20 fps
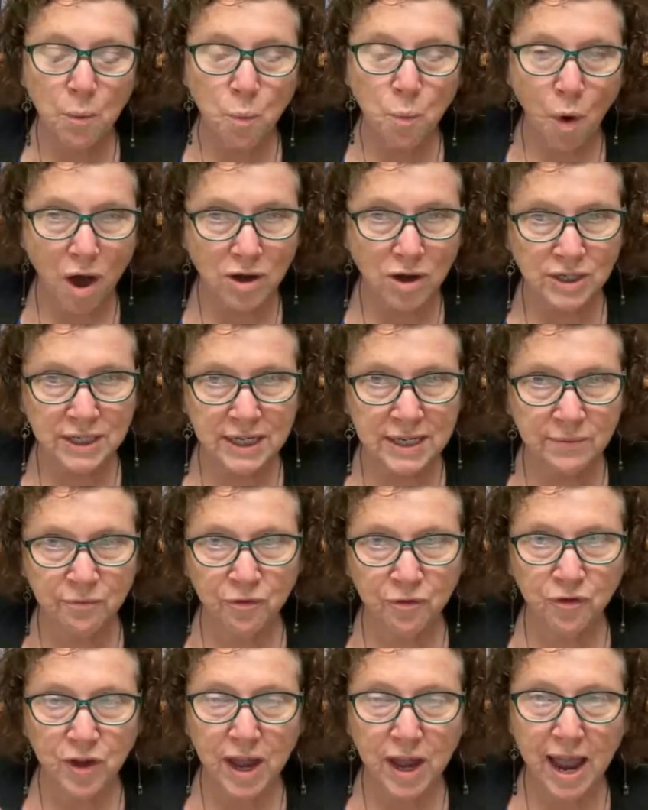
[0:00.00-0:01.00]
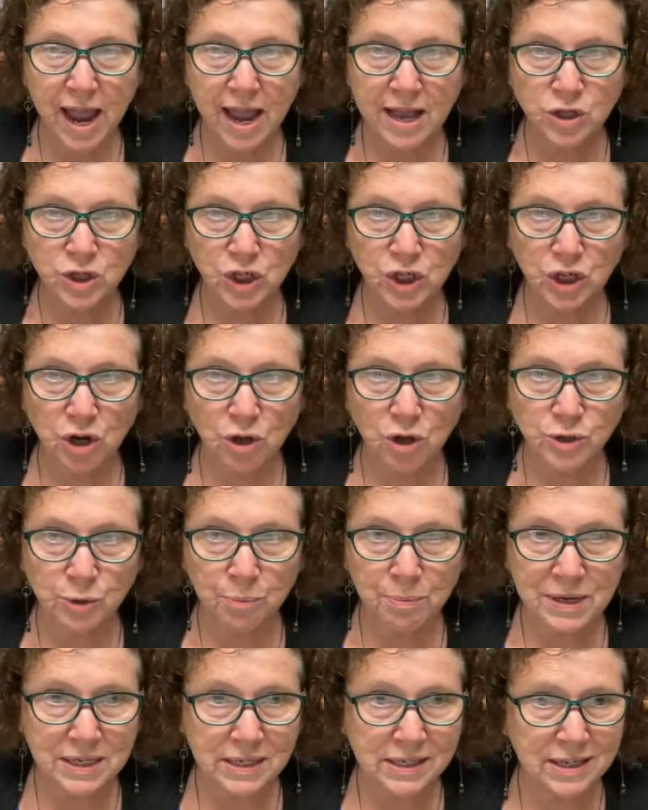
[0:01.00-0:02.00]
water nymph, and she could also
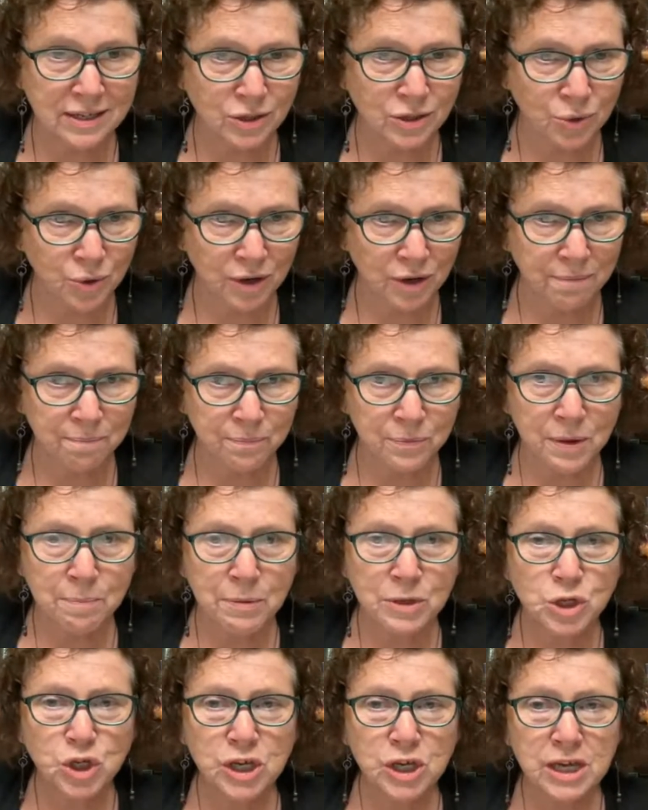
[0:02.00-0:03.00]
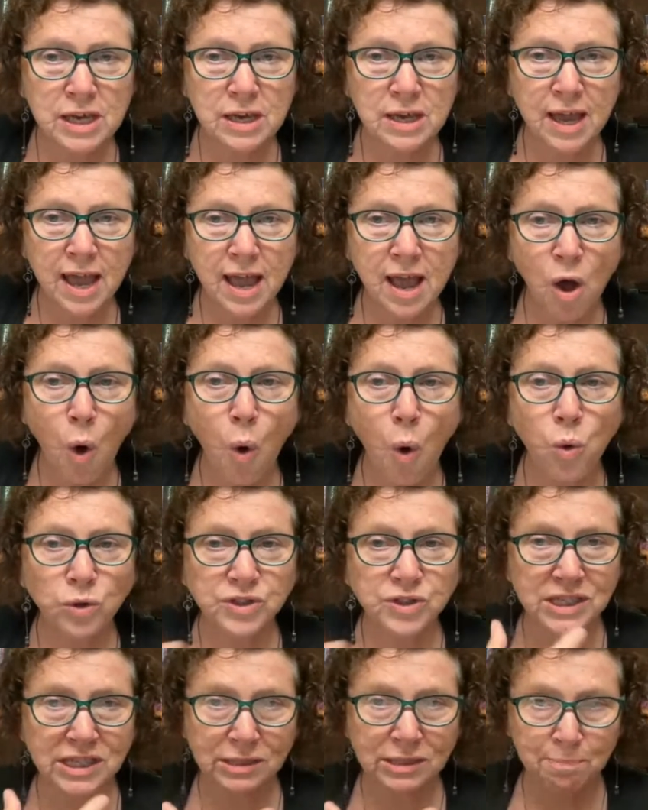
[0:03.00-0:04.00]
be a centaur, but she
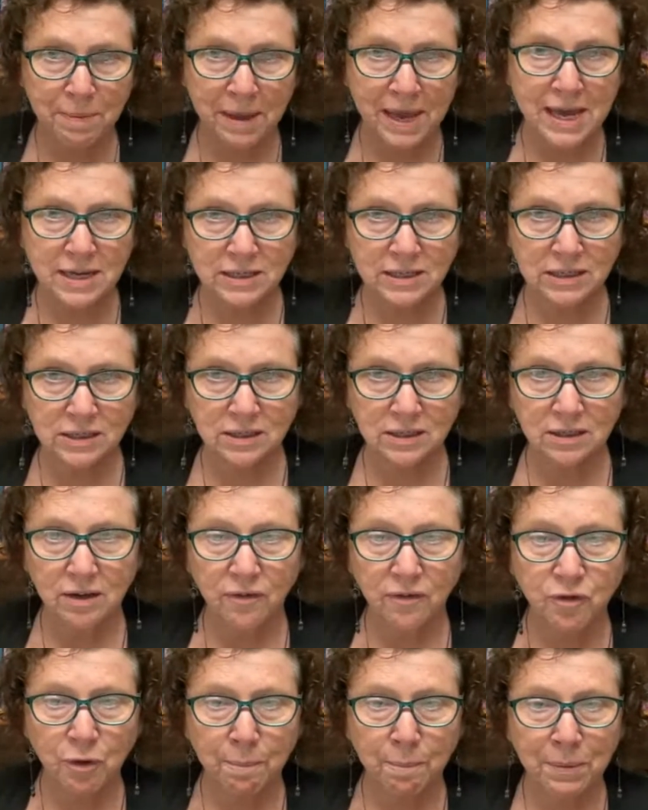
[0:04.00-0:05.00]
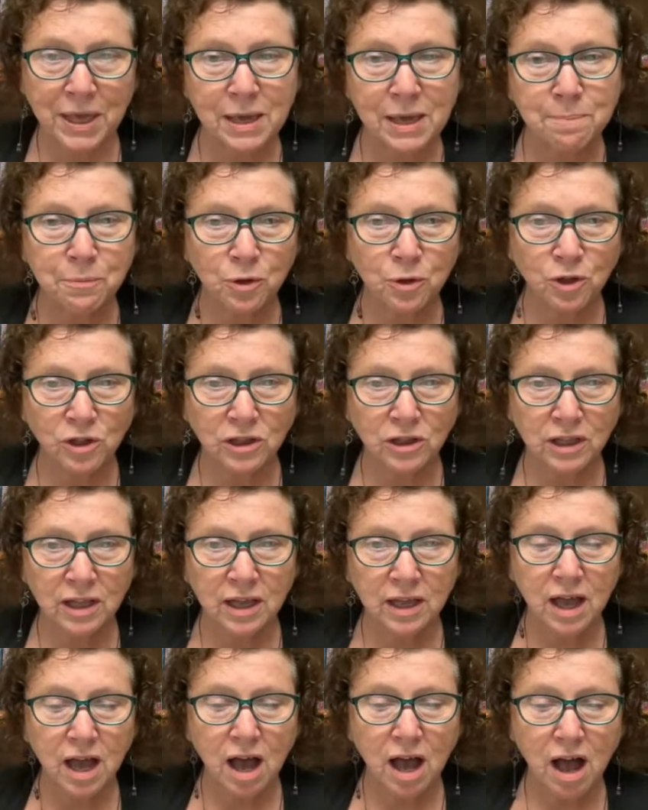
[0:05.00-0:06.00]
holds space for people
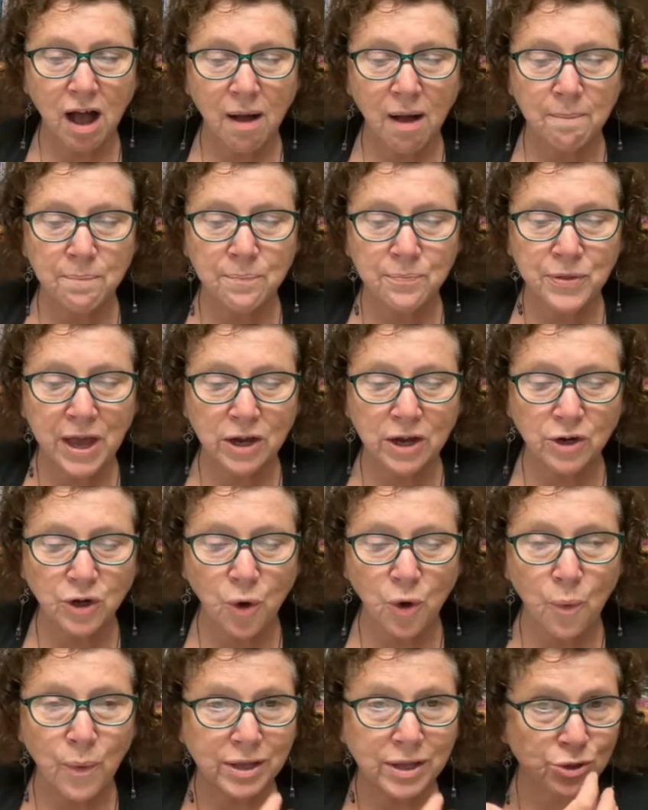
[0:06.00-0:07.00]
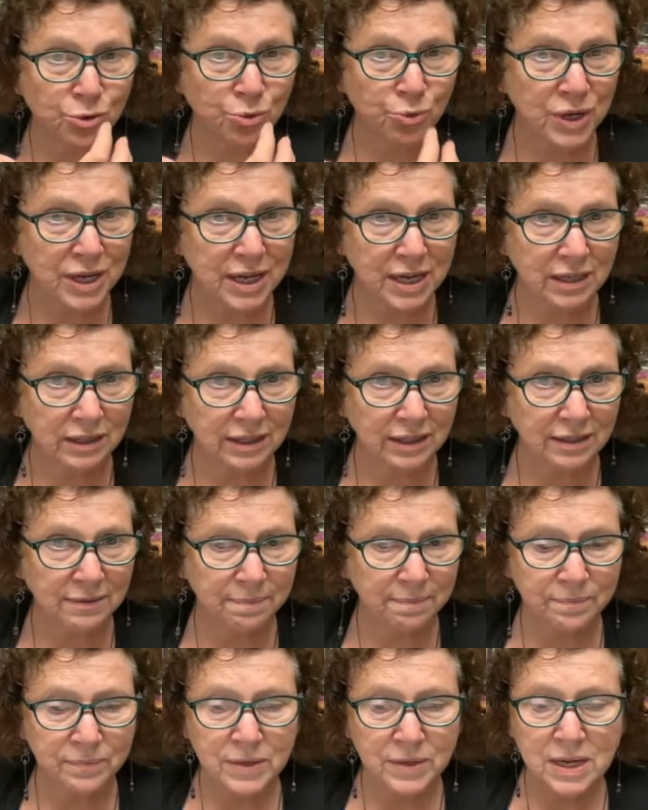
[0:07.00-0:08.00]
that are going through healing.
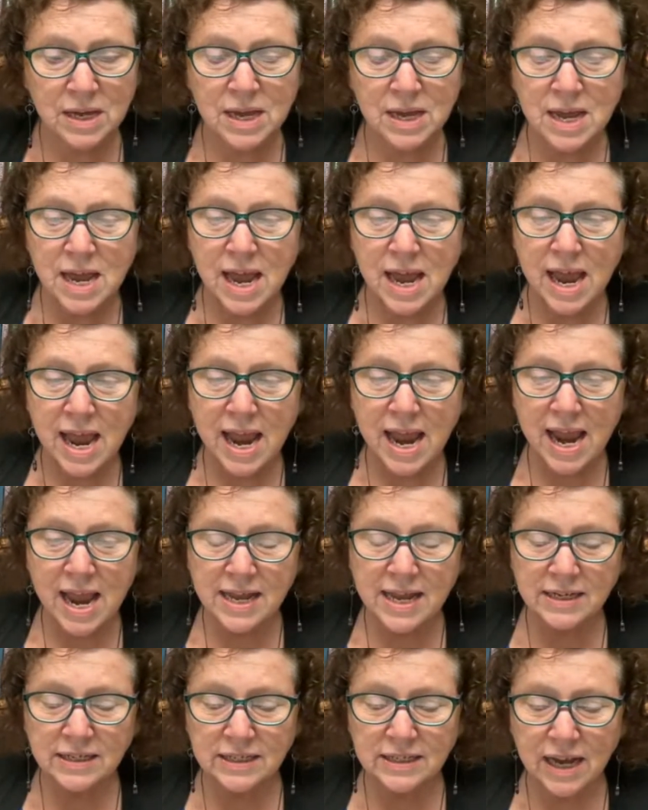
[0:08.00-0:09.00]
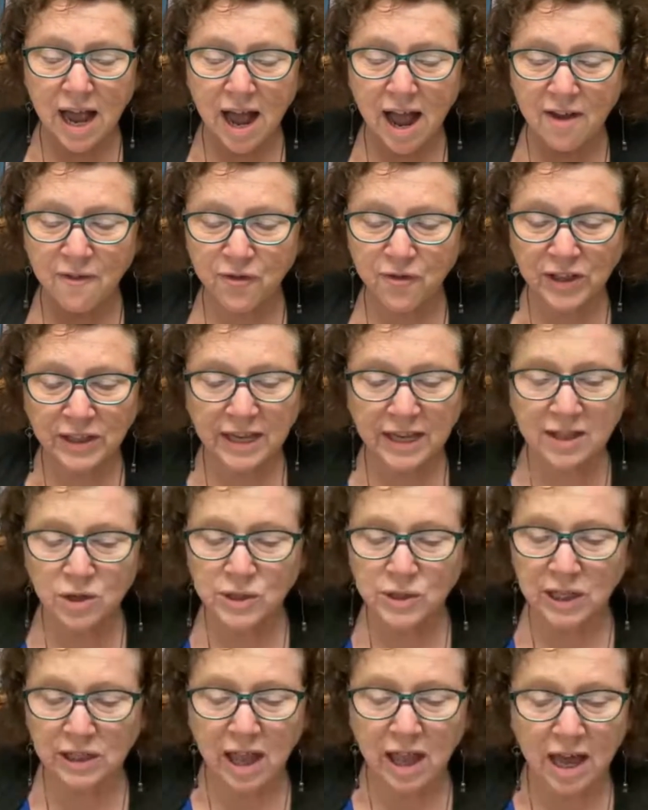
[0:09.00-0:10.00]
And I feel like
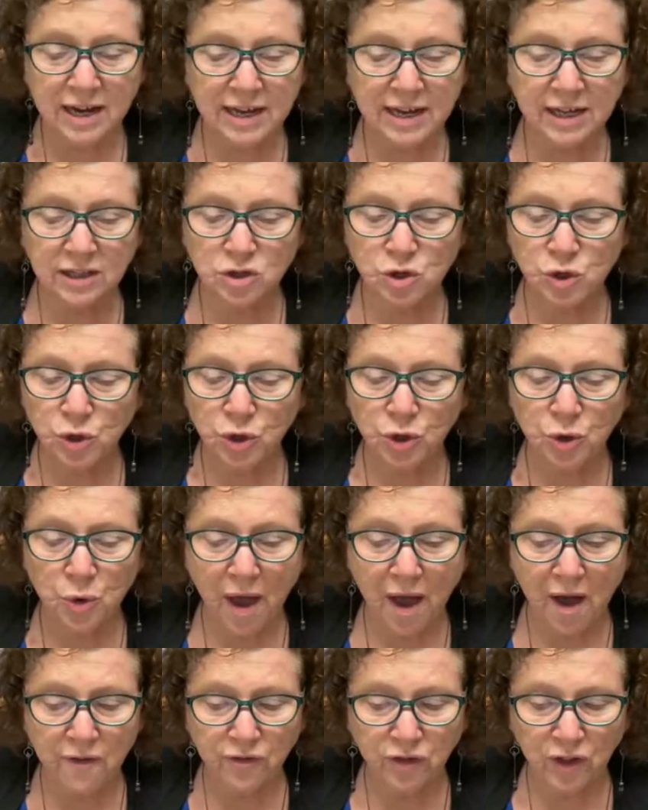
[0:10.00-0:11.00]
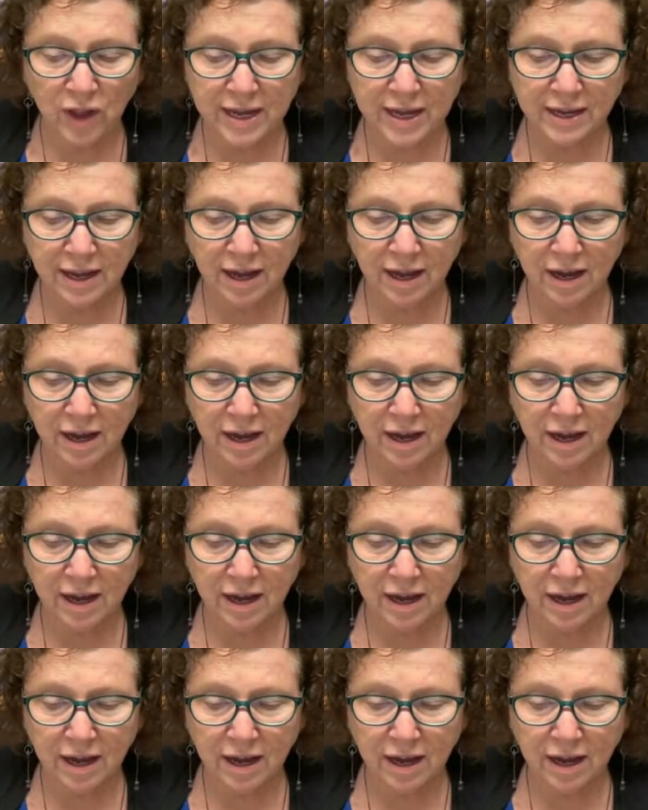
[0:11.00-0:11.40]
there's a lot of you have like